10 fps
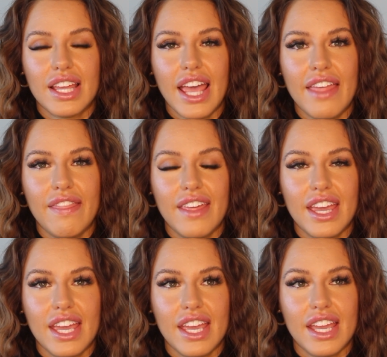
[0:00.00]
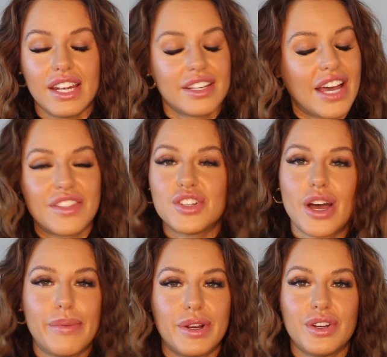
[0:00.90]
and then got the
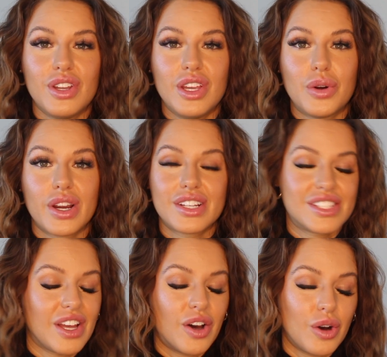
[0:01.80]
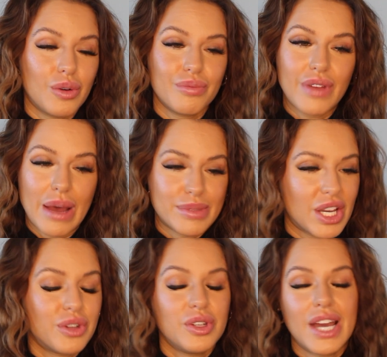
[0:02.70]
job here in New York. So I'm
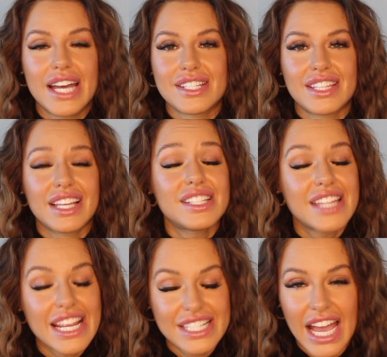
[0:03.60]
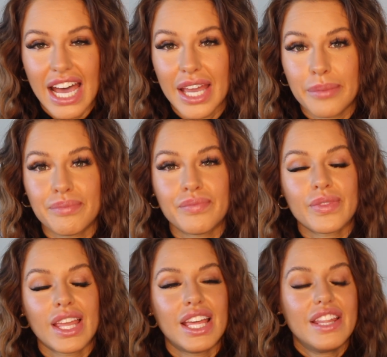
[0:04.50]
telling you guys, things take time.
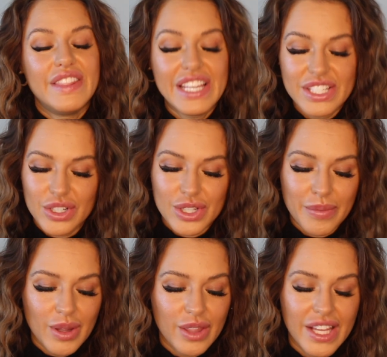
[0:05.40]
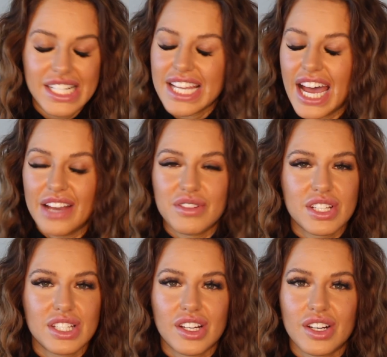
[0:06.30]
These are some of the things that I've
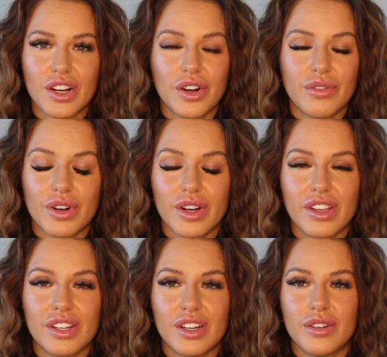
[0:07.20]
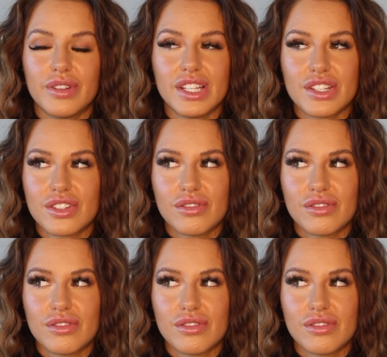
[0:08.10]
just learned over, you know, the